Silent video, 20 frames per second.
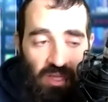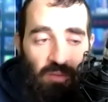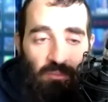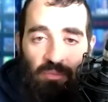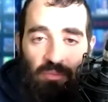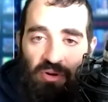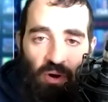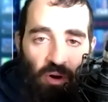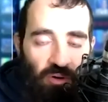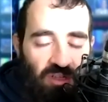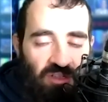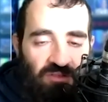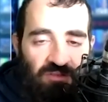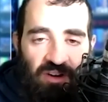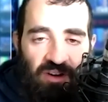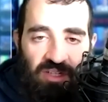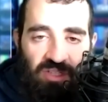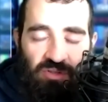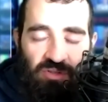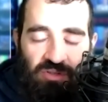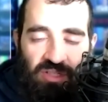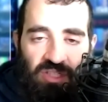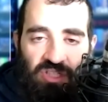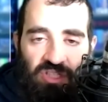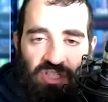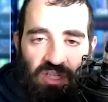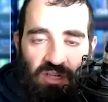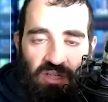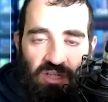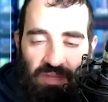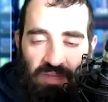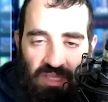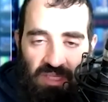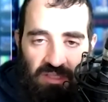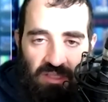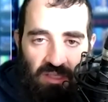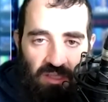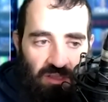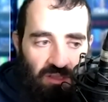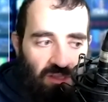but always very strategic in
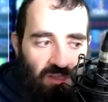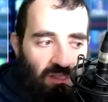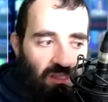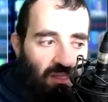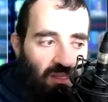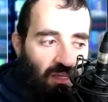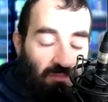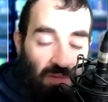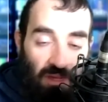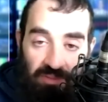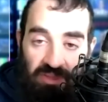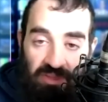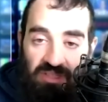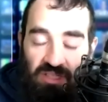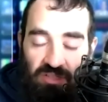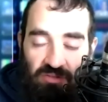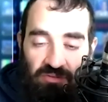business, in my business